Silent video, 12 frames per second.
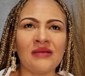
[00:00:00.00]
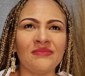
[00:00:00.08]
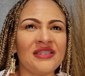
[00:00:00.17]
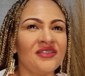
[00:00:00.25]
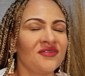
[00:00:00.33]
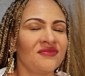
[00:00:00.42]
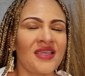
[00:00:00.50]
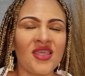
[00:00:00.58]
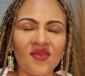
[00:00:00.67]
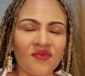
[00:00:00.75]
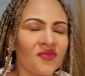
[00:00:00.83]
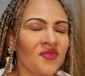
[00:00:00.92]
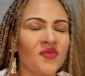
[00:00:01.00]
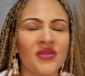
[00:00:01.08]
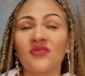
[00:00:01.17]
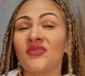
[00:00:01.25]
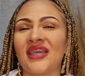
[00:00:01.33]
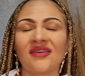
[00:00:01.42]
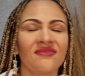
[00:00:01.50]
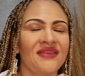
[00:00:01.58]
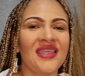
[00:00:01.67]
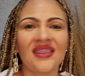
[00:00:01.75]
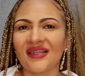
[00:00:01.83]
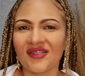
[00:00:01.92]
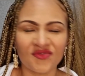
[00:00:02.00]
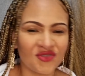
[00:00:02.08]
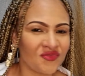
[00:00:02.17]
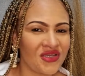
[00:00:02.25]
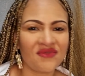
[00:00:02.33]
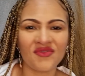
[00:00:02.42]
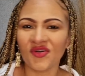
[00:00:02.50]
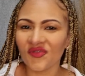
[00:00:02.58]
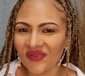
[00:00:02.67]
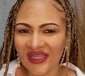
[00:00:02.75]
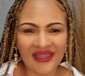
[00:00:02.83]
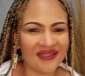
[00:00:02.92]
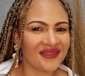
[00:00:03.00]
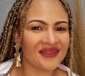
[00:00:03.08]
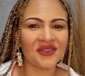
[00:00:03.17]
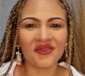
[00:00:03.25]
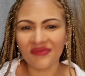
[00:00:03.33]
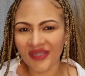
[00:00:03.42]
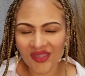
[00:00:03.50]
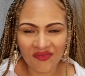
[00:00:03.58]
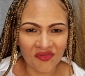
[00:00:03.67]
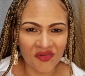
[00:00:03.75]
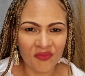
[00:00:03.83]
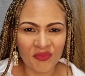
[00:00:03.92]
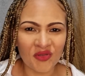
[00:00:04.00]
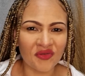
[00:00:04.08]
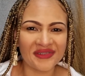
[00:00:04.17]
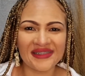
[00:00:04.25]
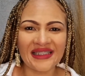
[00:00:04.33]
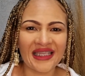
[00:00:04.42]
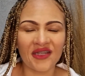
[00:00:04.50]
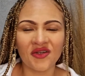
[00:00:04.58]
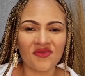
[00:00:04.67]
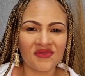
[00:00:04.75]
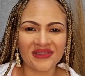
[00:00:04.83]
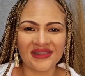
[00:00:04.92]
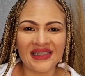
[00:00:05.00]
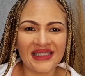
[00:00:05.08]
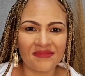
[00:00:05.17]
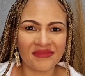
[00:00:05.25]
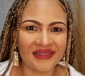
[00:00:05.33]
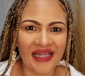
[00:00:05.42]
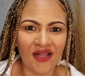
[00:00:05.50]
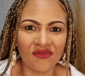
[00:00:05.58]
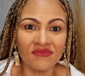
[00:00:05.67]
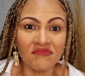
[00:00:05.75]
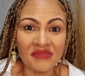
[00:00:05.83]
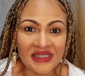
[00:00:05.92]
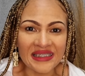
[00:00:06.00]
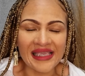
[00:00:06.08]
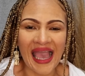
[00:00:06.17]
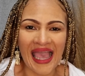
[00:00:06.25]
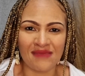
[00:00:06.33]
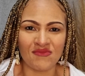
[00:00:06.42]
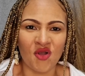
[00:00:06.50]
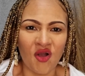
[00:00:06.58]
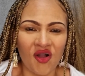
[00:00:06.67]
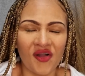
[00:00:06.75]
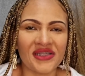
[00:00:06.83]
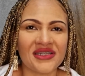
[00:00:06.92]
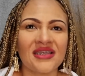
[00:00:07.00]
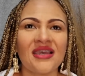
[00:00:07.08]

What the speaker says: He's faithful when we are faithless. When we have no faith, he's still faithful because he cannot forsake himself. Me, I'm God.